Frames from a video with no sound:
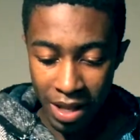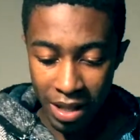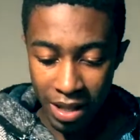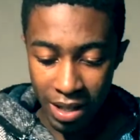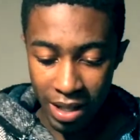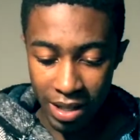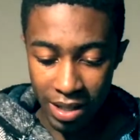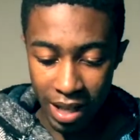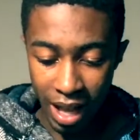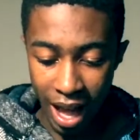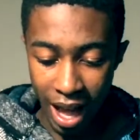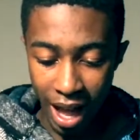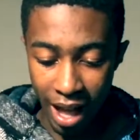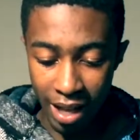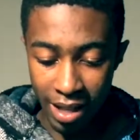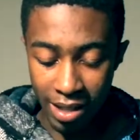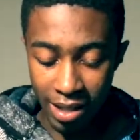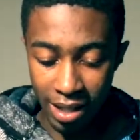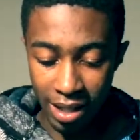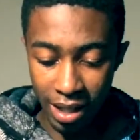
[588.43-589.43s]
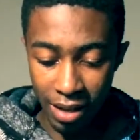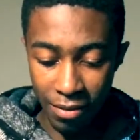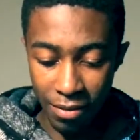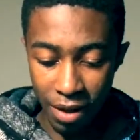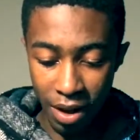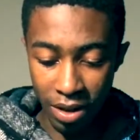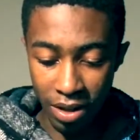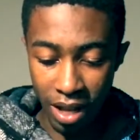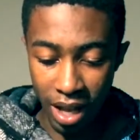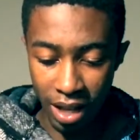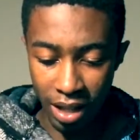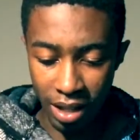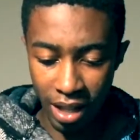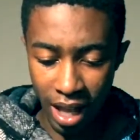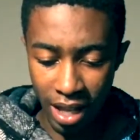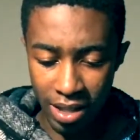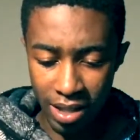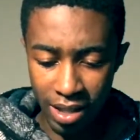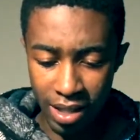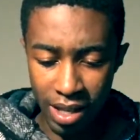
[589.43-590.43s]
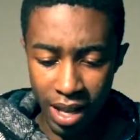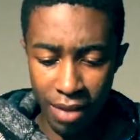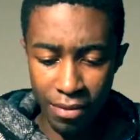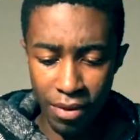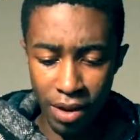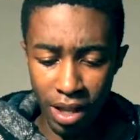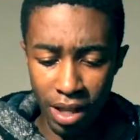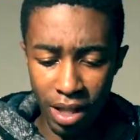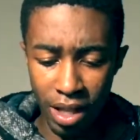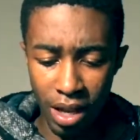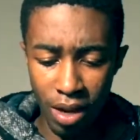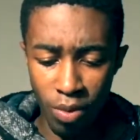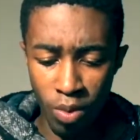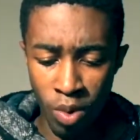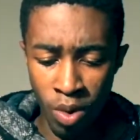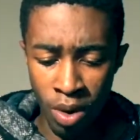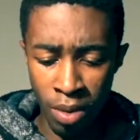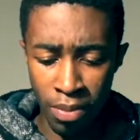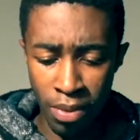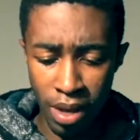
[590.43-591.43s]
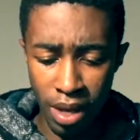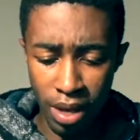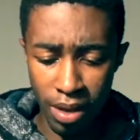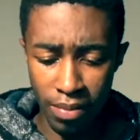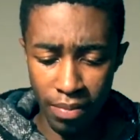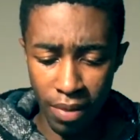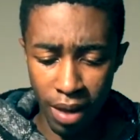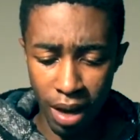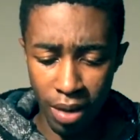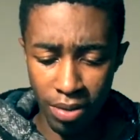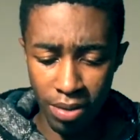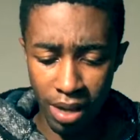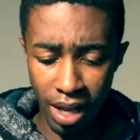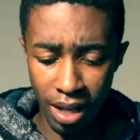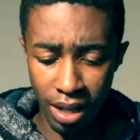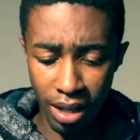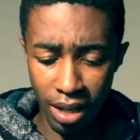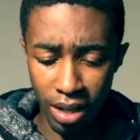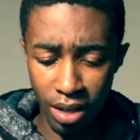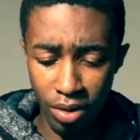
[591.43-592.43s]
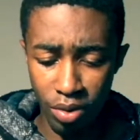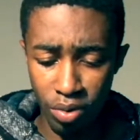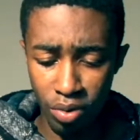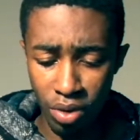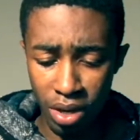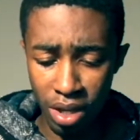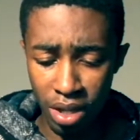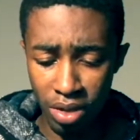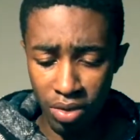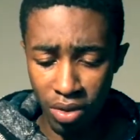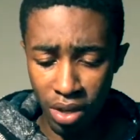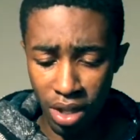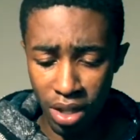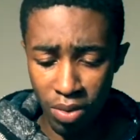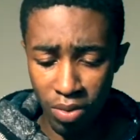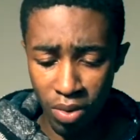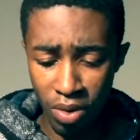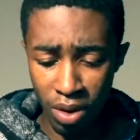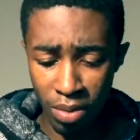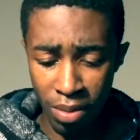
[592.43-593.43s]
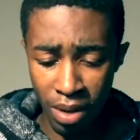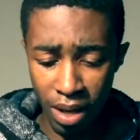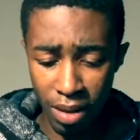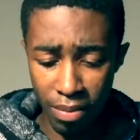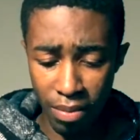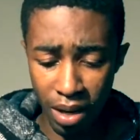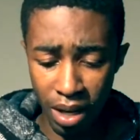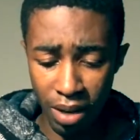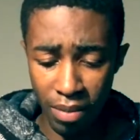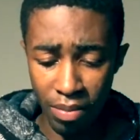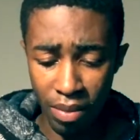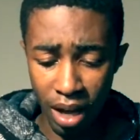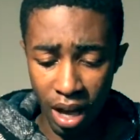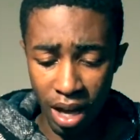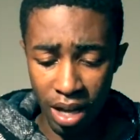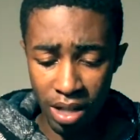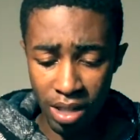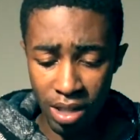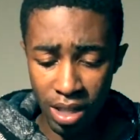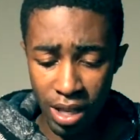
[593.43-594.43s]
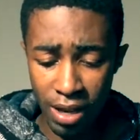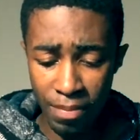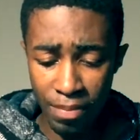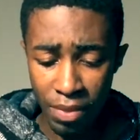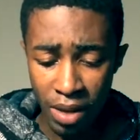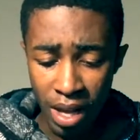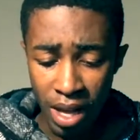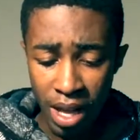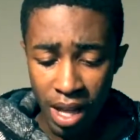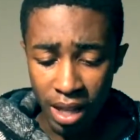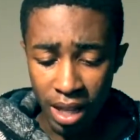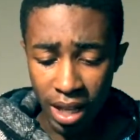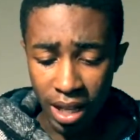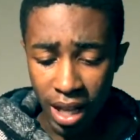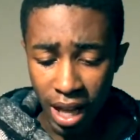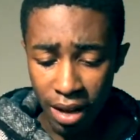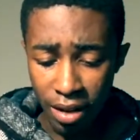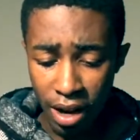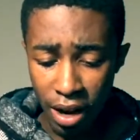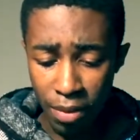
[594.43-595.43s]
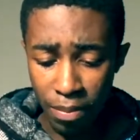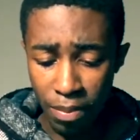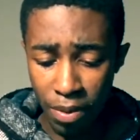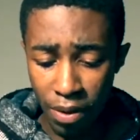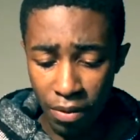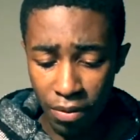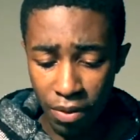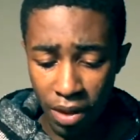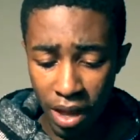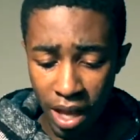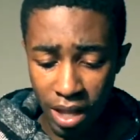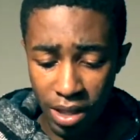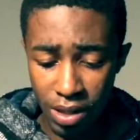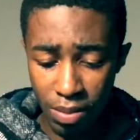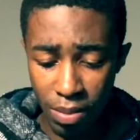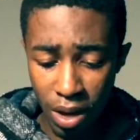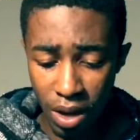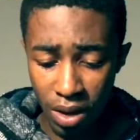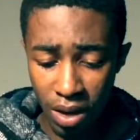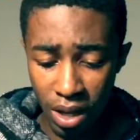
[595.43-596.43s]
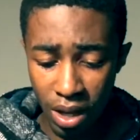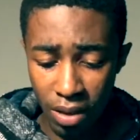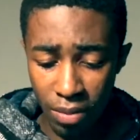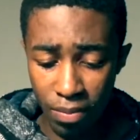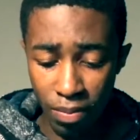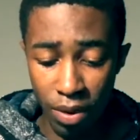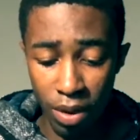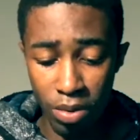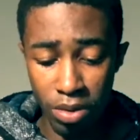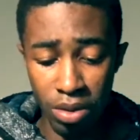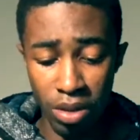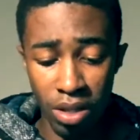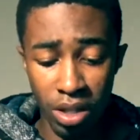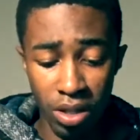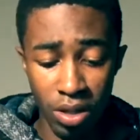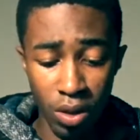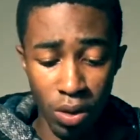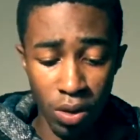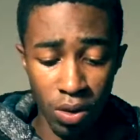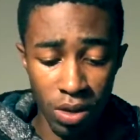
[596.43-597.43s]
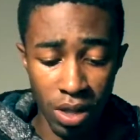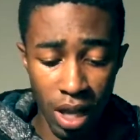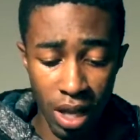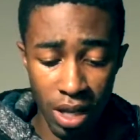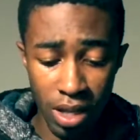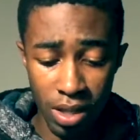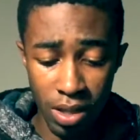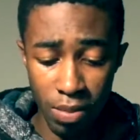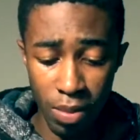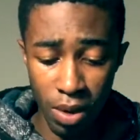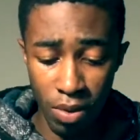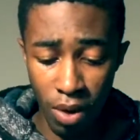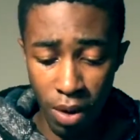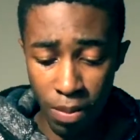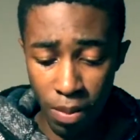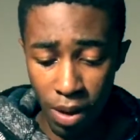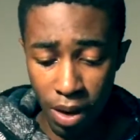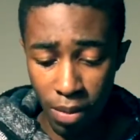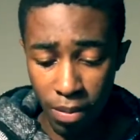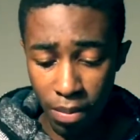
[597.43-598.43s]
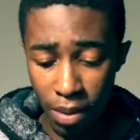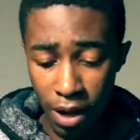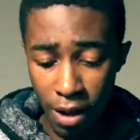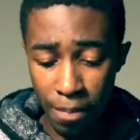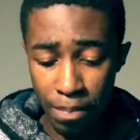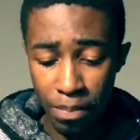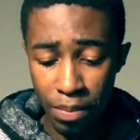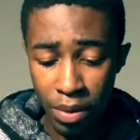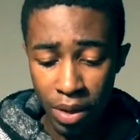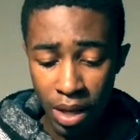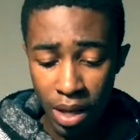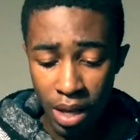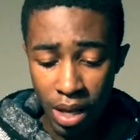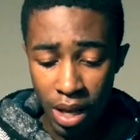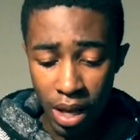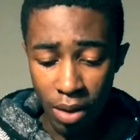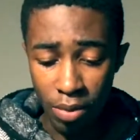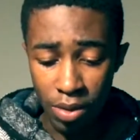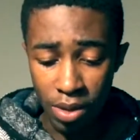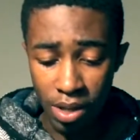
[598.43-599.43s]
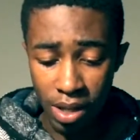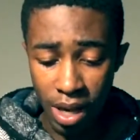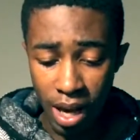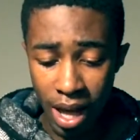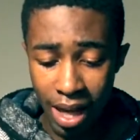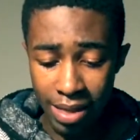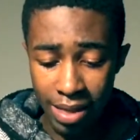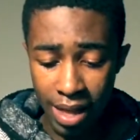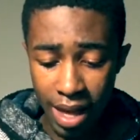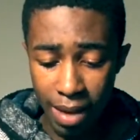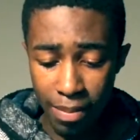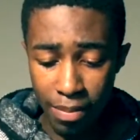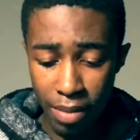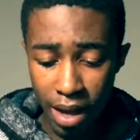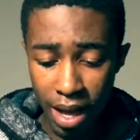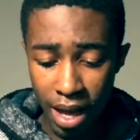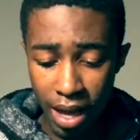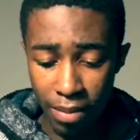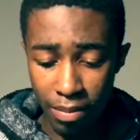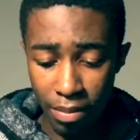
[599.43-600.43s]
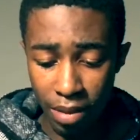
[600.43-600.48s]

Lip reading: Because I instantly felt like that's definitely a warm hit. That was like a really, really warm hit. But honestly, the cloud output for that small hit, it was only 2 seconds of me ripping it, but it was not that bad.